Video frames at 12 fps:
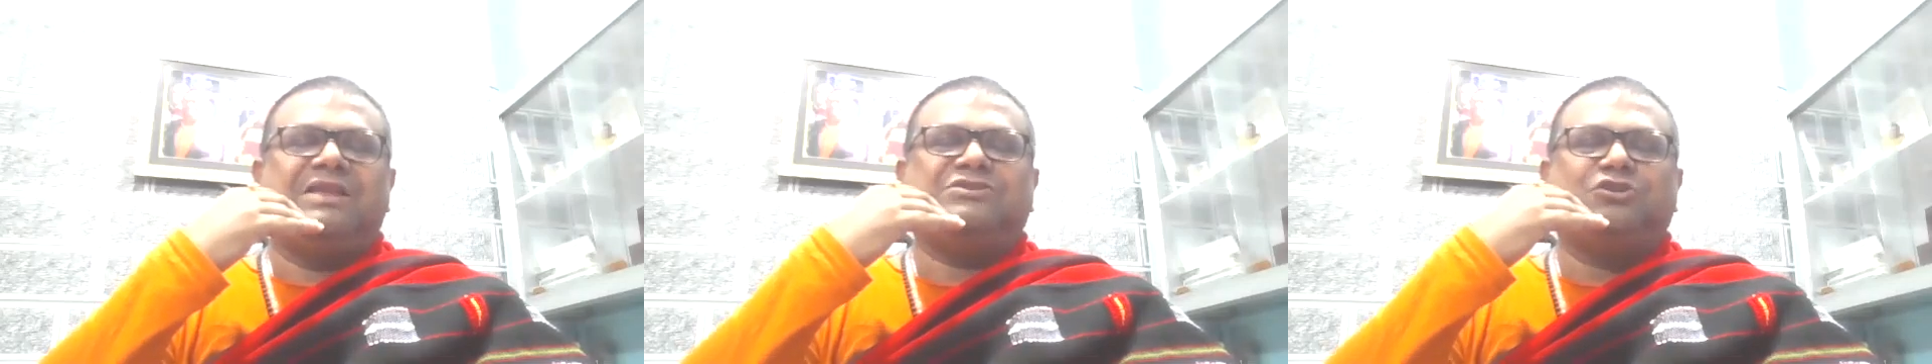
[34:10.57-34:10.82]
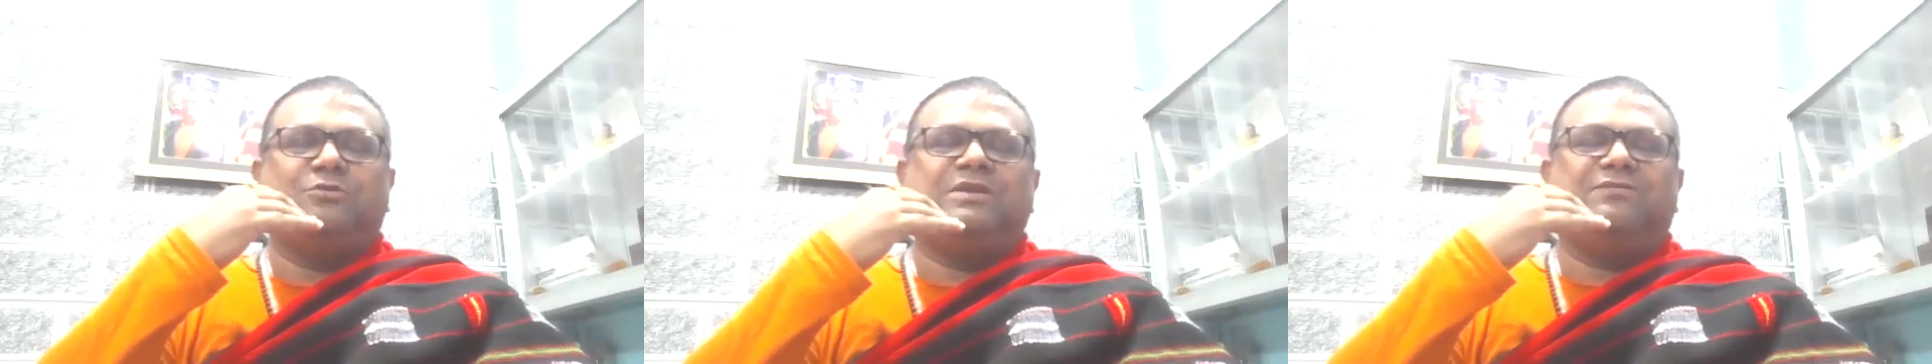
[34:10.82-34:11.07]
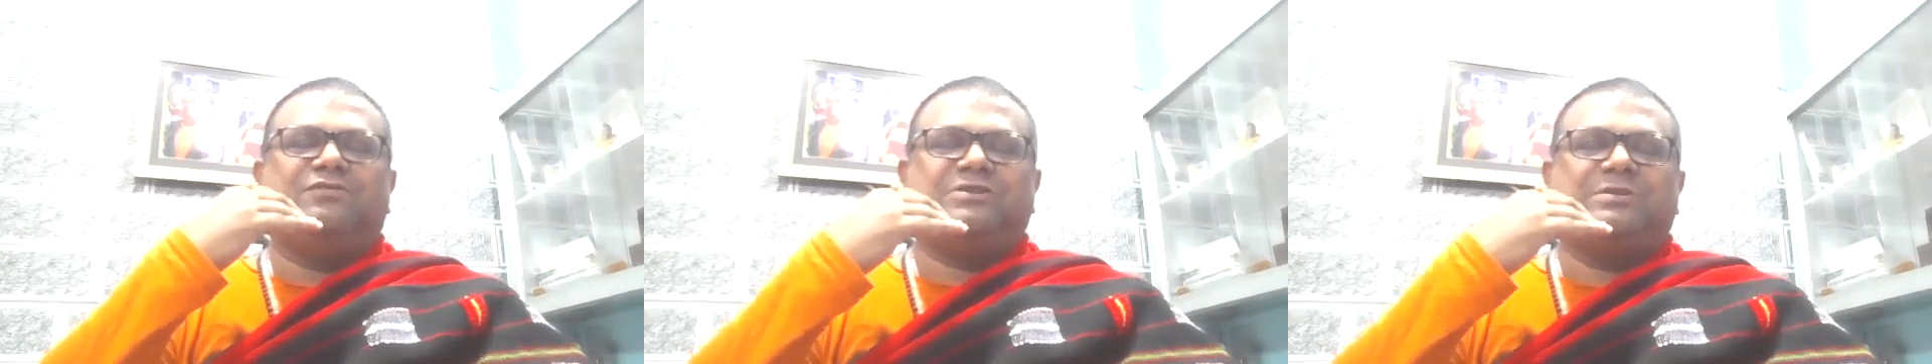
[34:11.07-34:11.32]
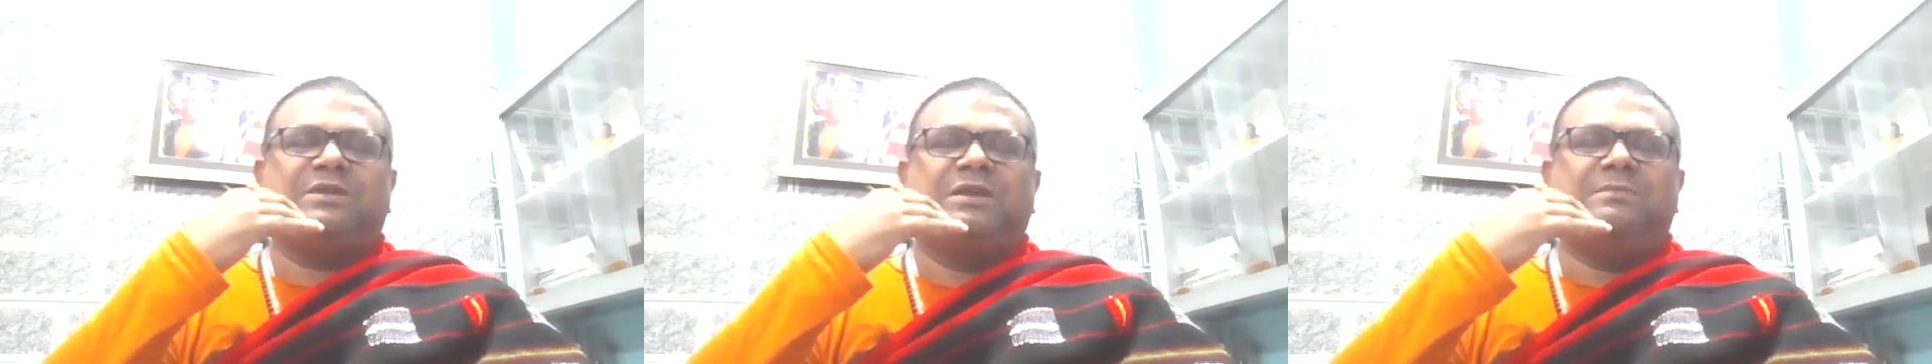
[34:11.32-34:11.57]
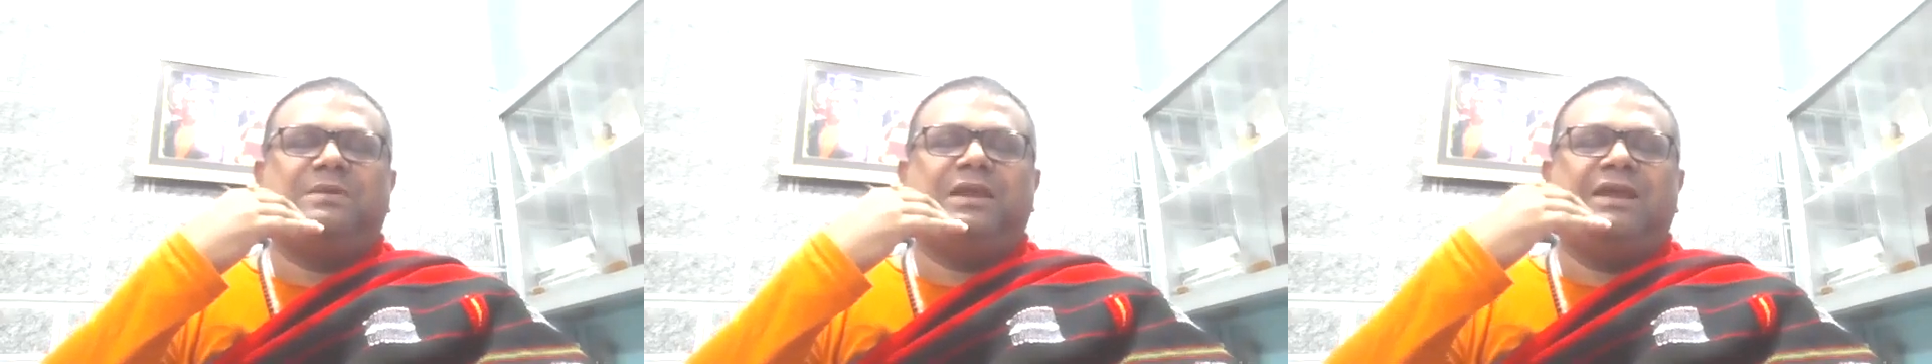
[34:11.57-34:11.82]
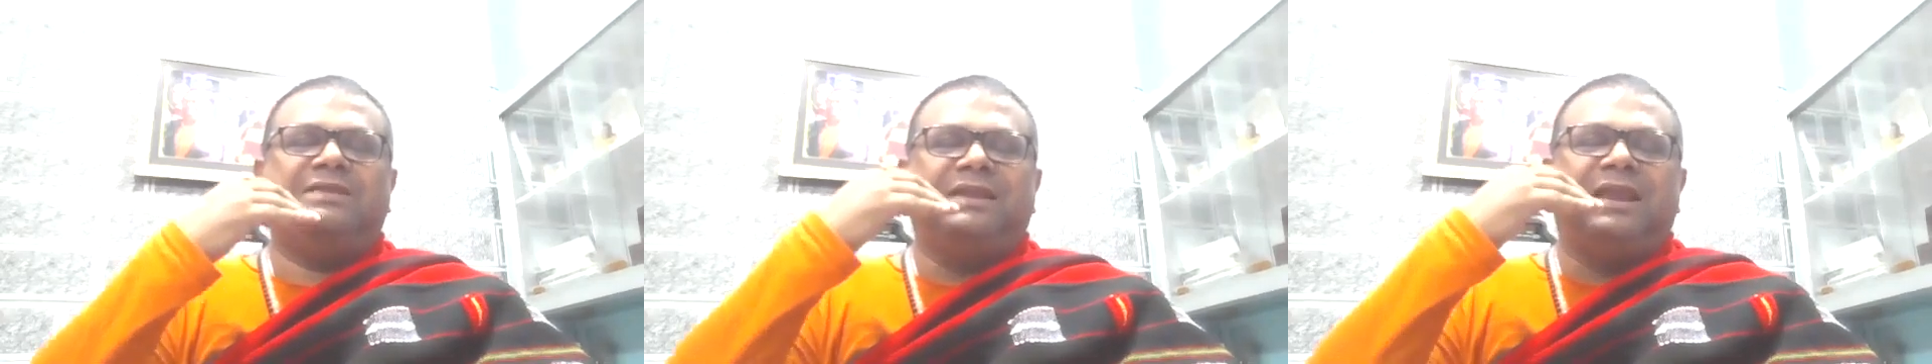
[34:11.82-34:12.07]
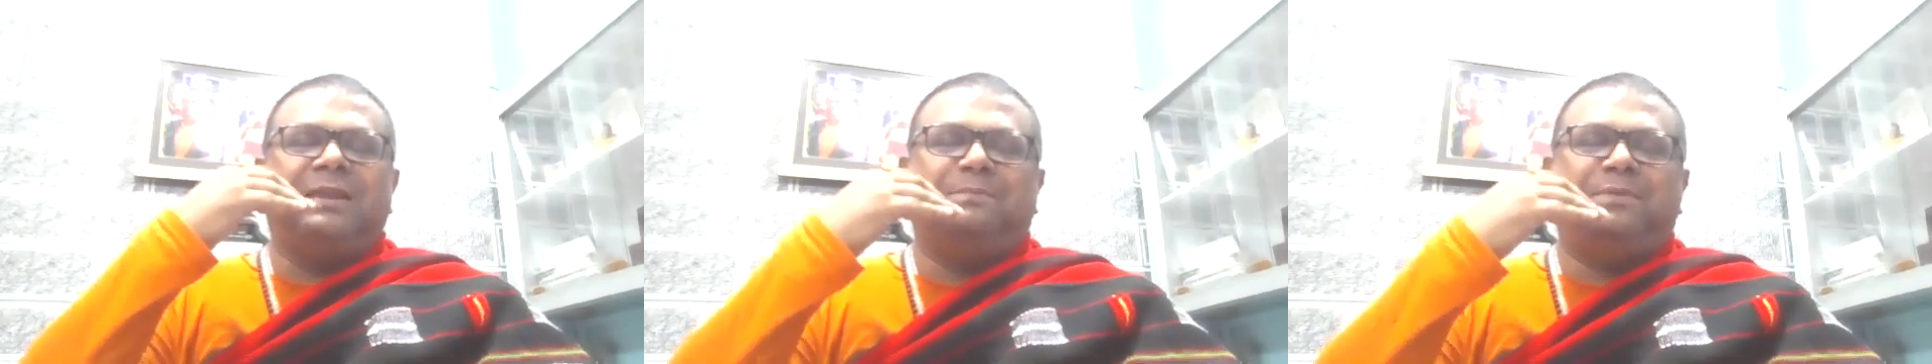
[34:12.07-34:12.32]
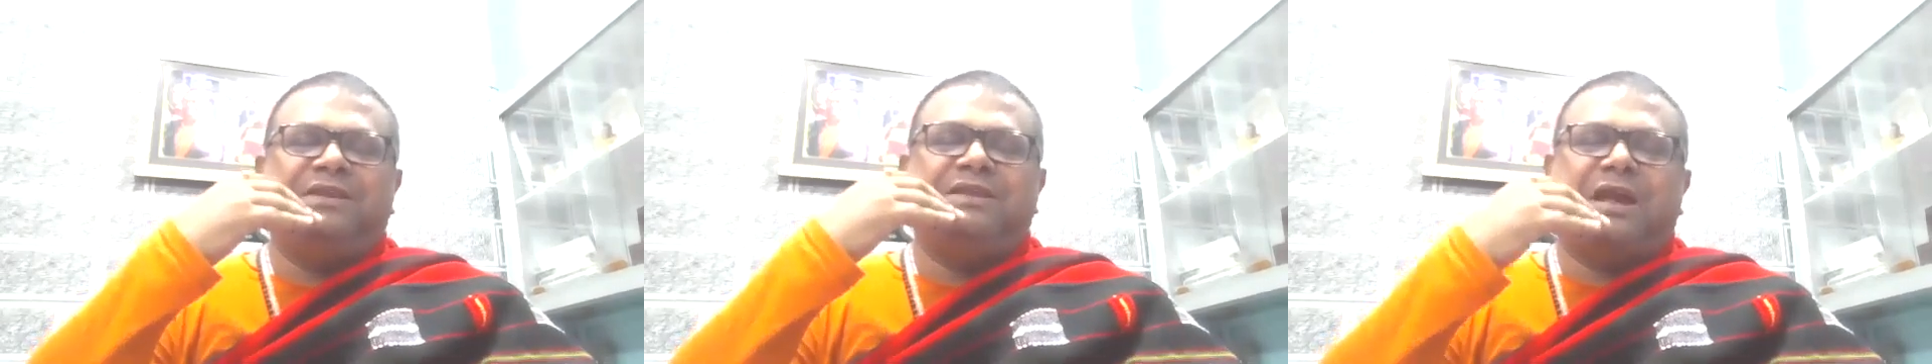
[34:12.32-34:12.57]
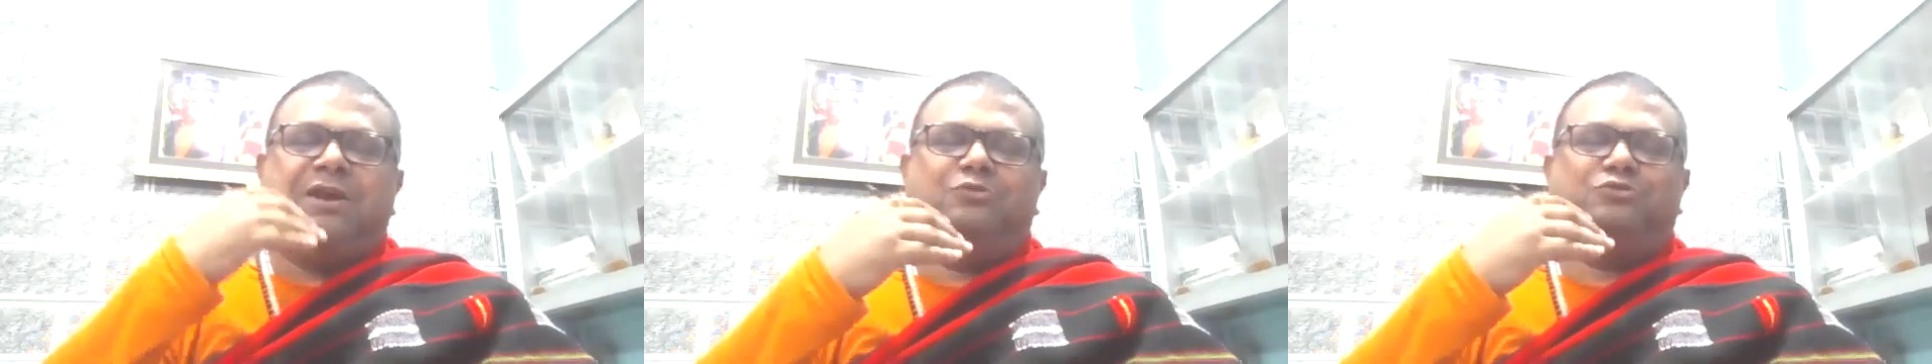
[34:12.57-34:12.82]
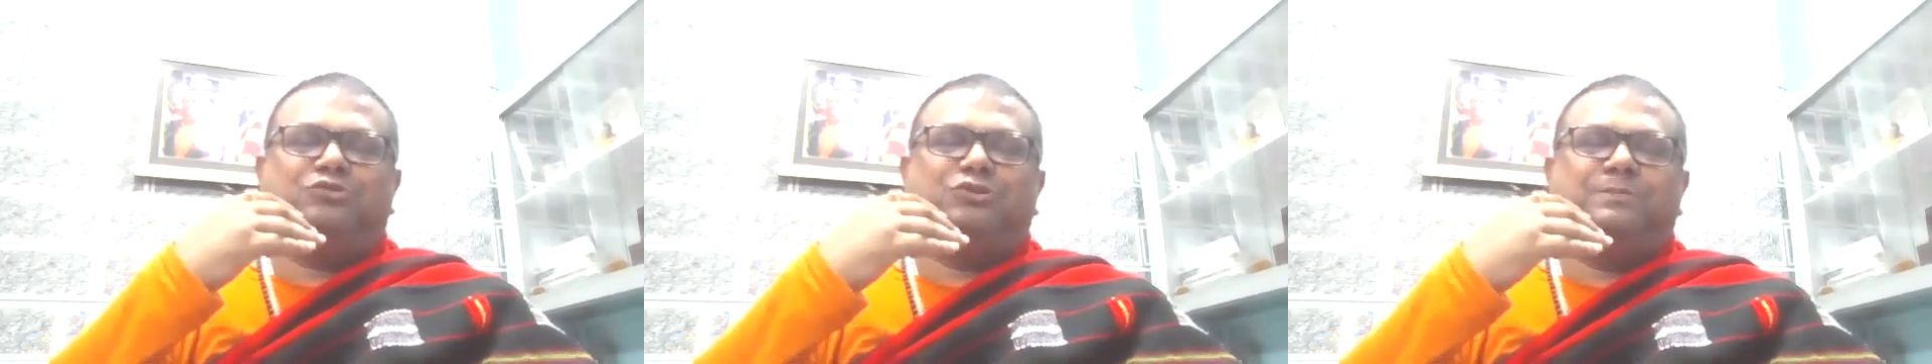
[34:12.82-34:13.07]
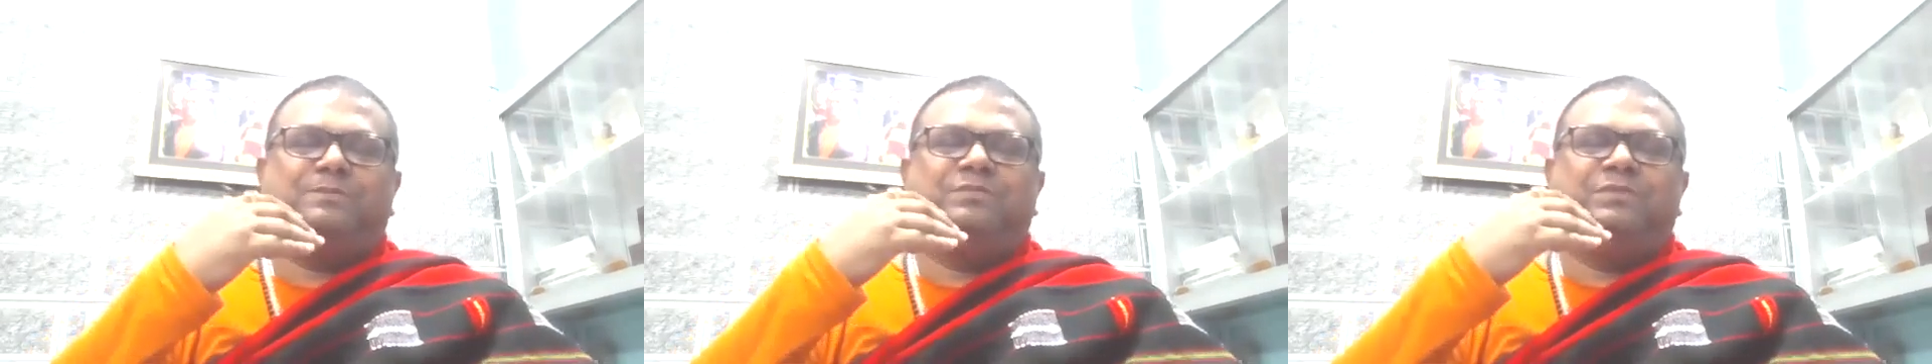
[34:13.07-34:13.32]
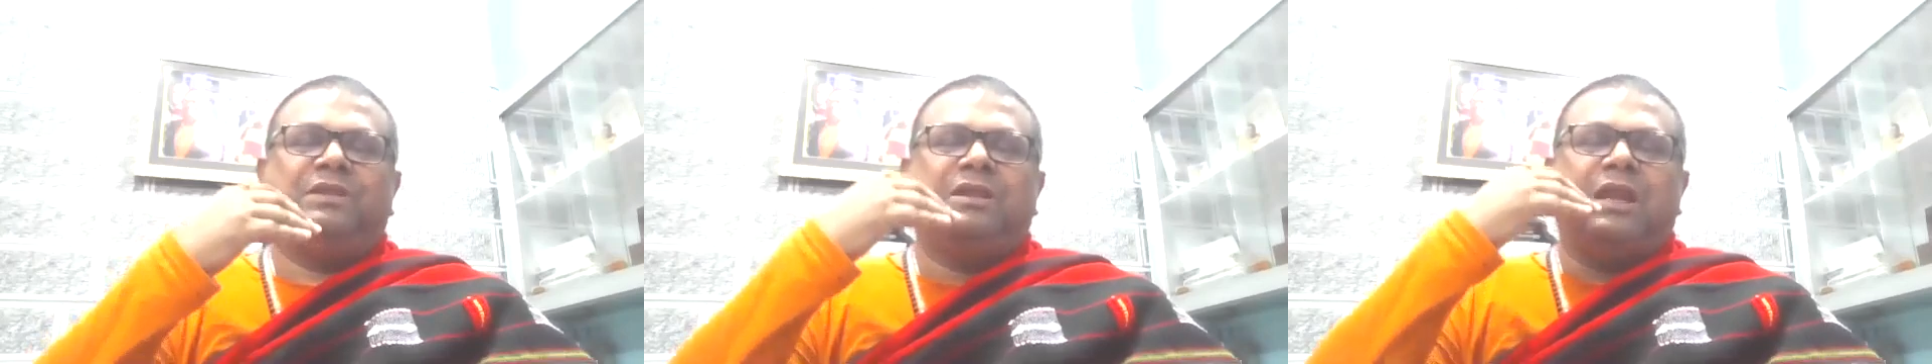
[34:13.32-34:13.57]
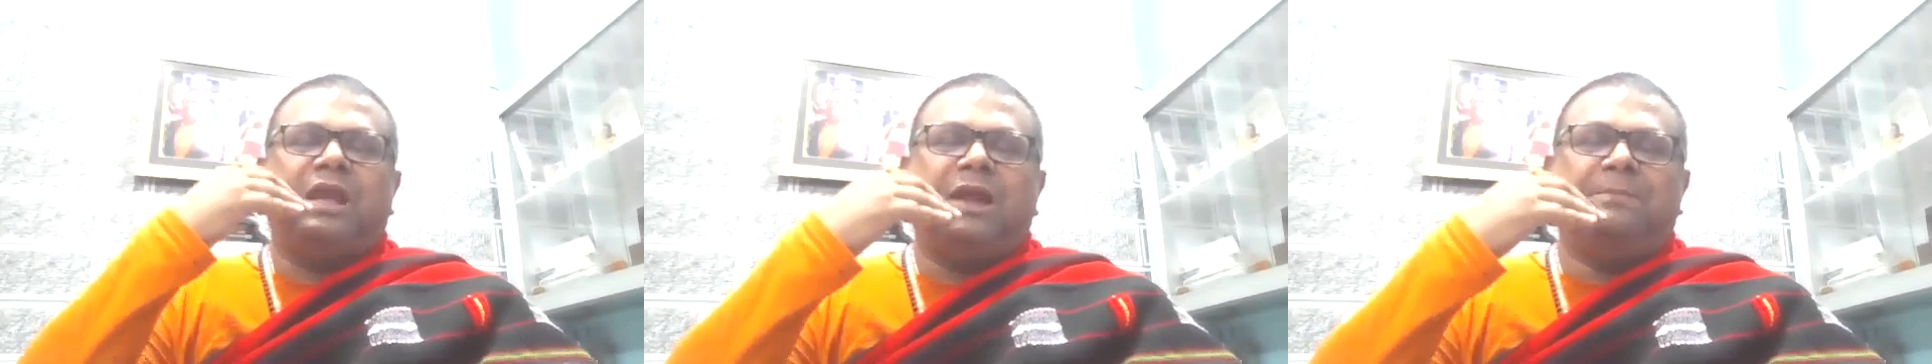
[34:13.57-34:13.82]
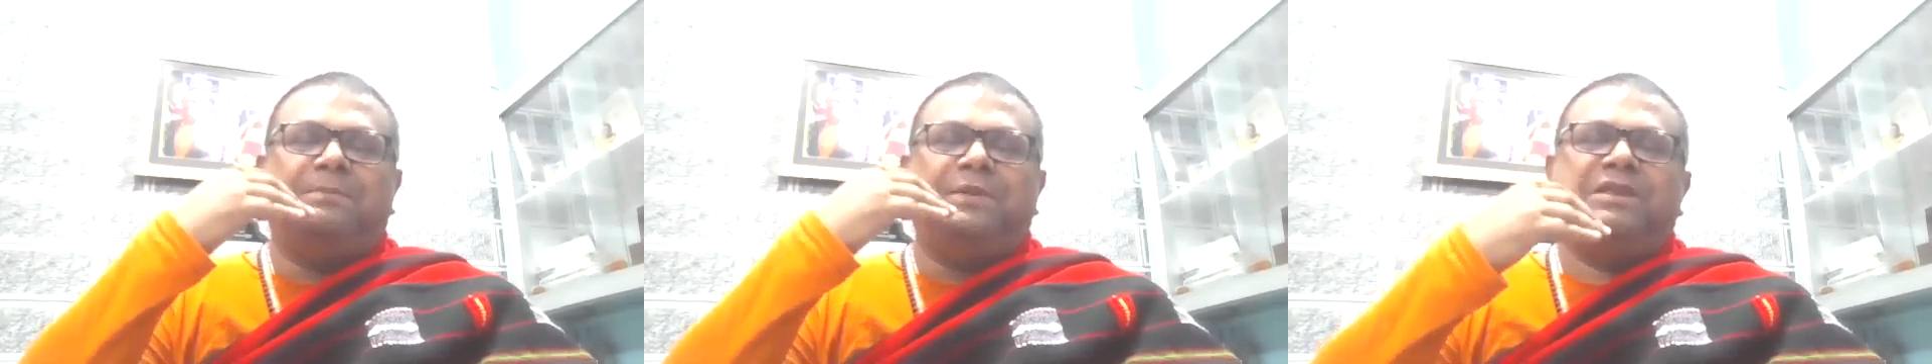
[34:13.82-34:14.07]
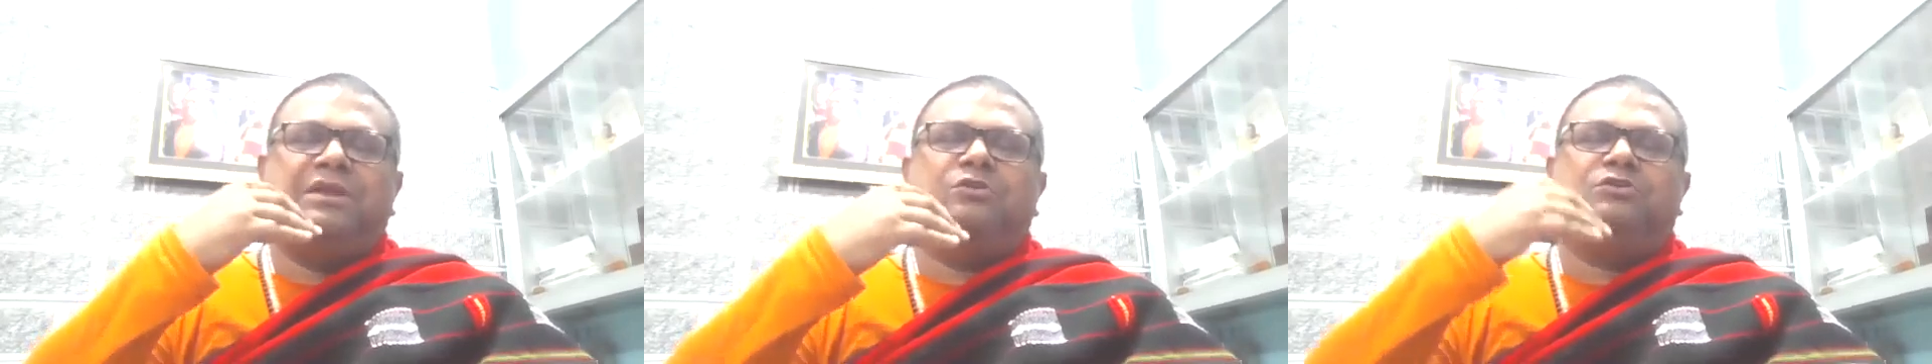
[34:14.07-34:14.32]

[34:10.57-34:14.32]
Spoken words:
And then I breathe out. I breathe